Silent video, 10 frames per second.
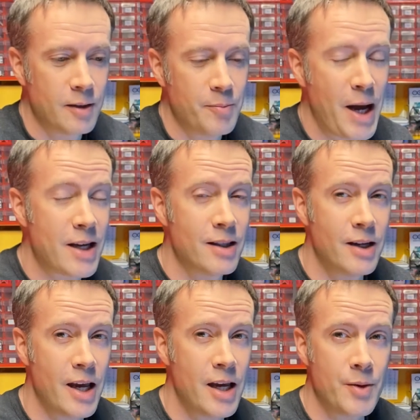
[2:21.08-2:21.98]
Back in the
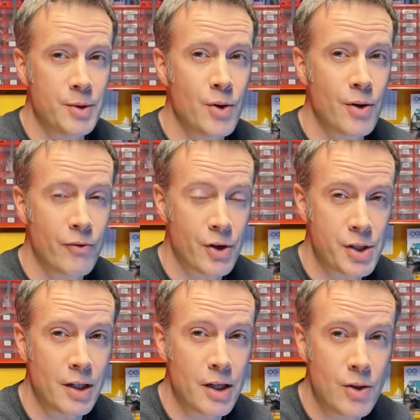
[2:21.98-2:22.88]
day, it was
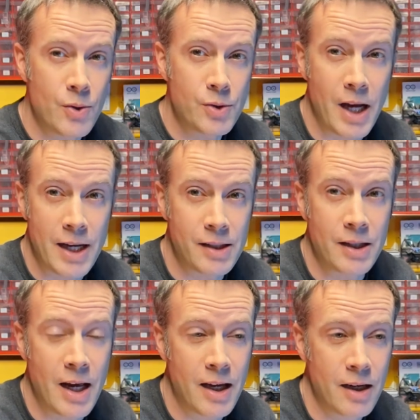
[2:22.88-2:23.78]
universally used as a
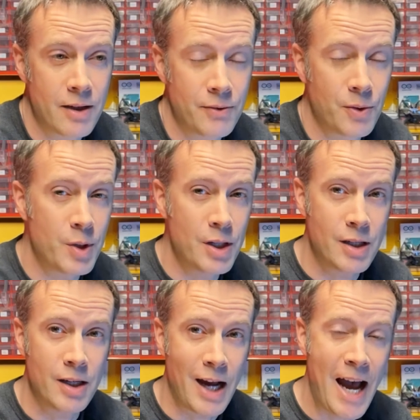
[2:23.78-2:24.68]
negative. When you
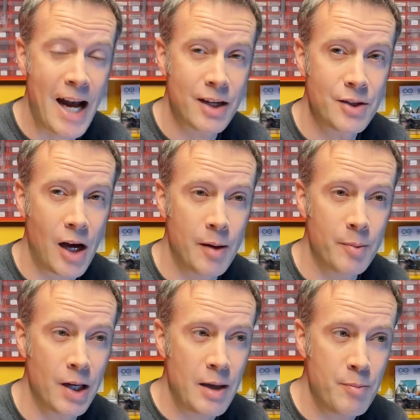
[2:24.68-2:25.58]
did a hack job,
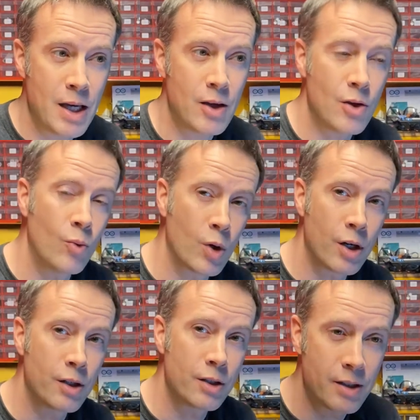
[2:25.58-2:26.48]
it meant you
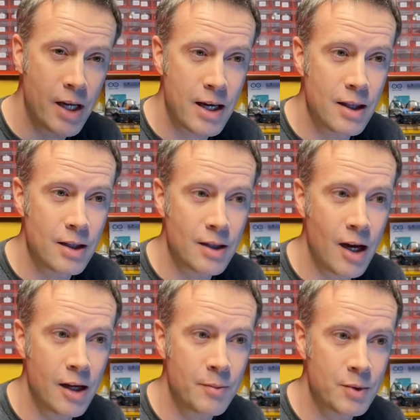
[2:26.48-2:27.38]
weren't taking the
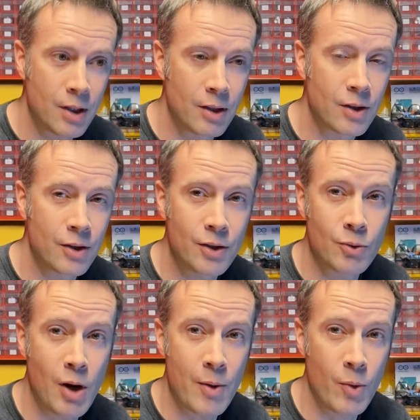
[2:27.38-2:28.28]
time to learn the
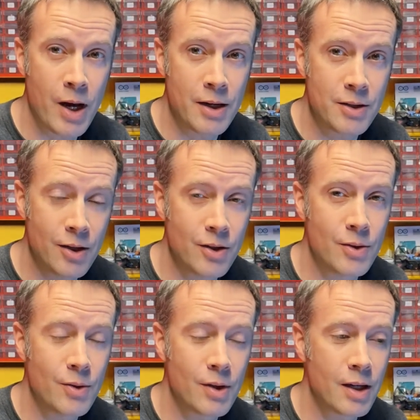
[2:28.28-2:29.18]
right way to
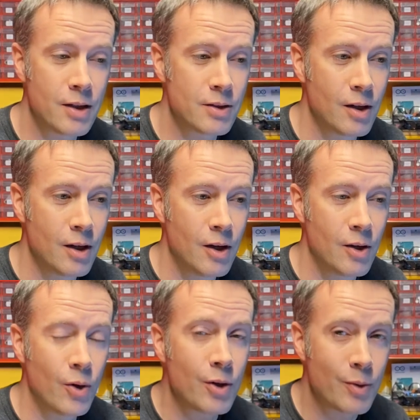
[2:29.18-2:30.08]
do things,
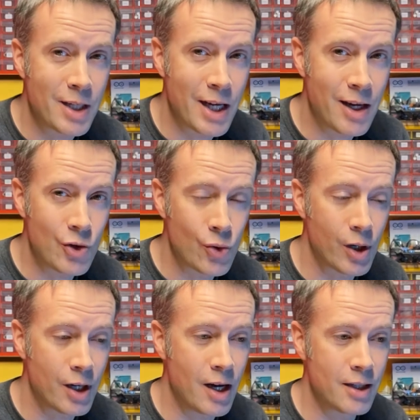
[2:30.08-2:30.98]
or you were taking
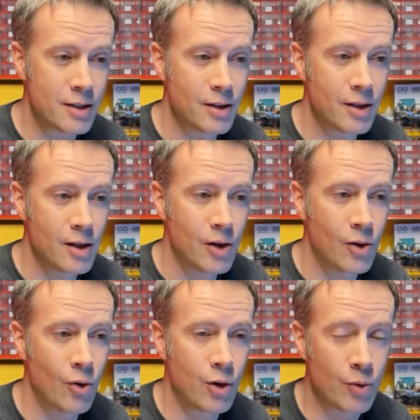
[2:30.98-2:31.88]
shortcuts,
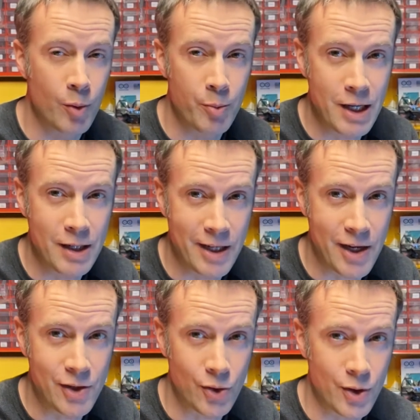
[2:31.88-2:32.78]
or you were being
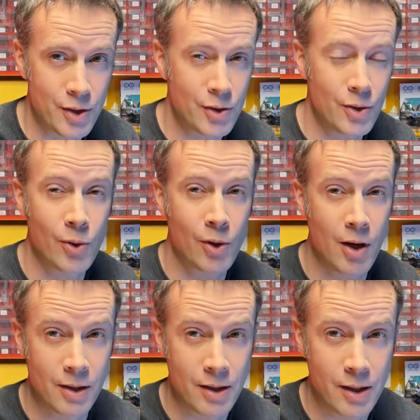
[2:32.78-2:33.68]
dangerous, or
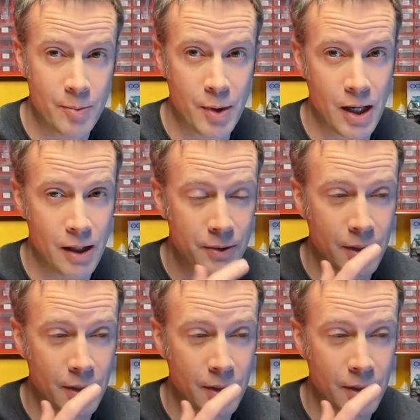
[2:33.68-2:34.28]
all of the above.